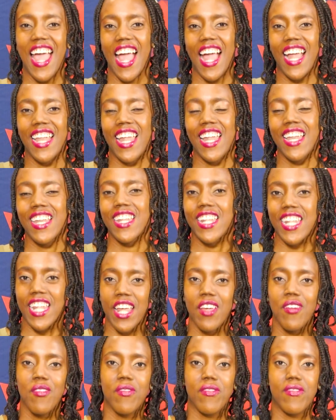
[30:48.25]
And
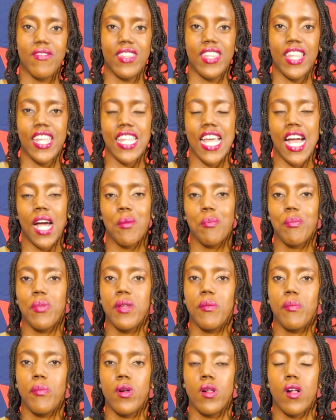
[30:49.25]
give the young
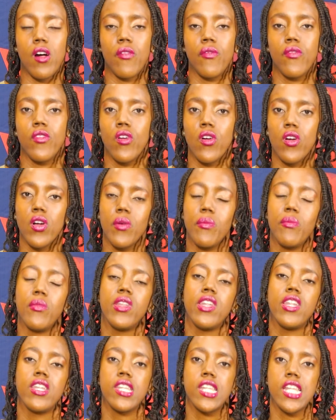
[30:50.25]
people of your
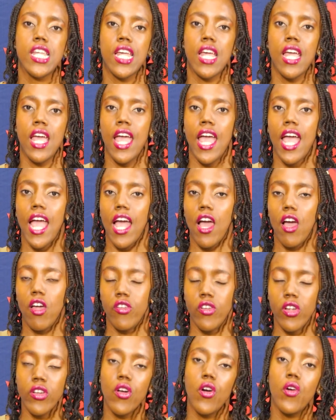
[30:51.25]
community
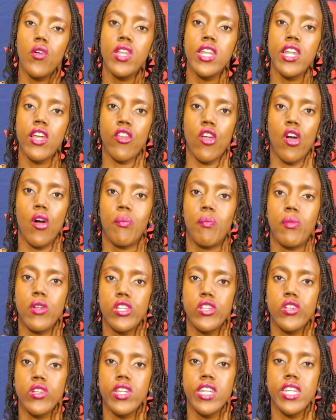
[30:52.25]
not only an
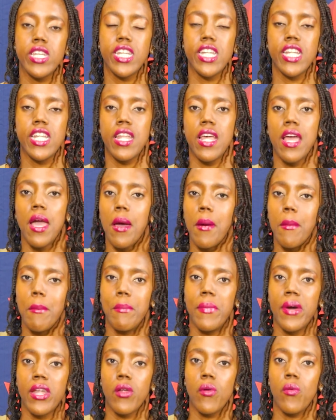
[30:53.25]
opportunity,
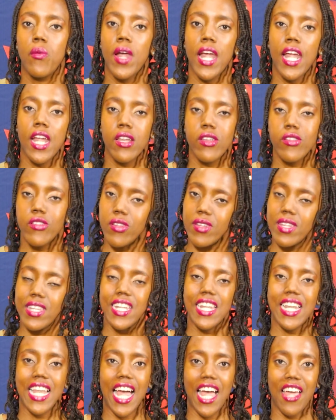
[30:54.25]
but a way to
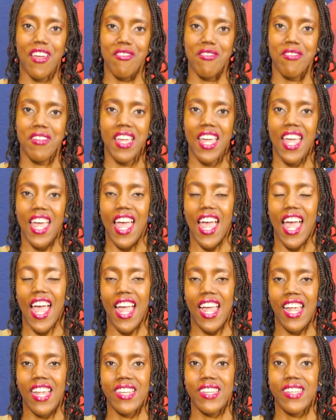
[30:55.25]
see life.
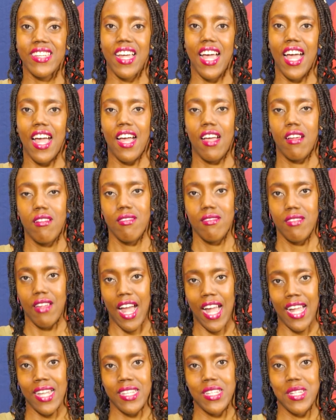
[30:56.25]
And
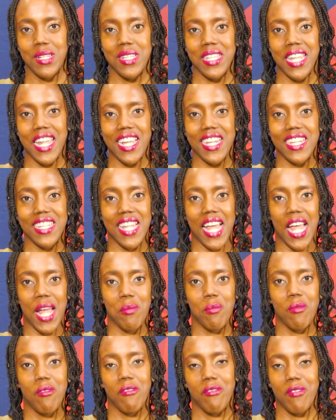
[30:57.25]
until next
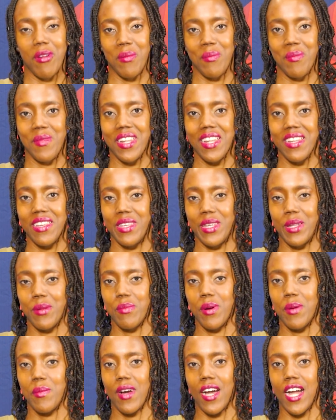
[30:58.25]
time, from me,
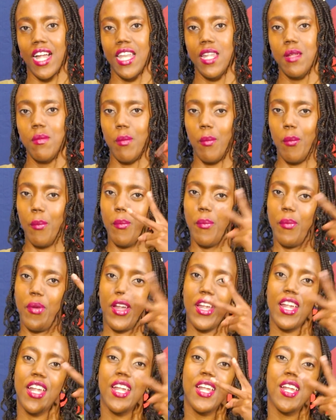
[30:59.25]
Dimpom Khalid,
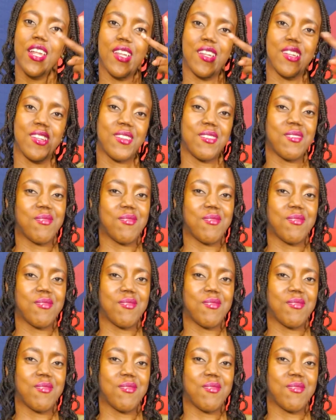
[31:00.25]
peace.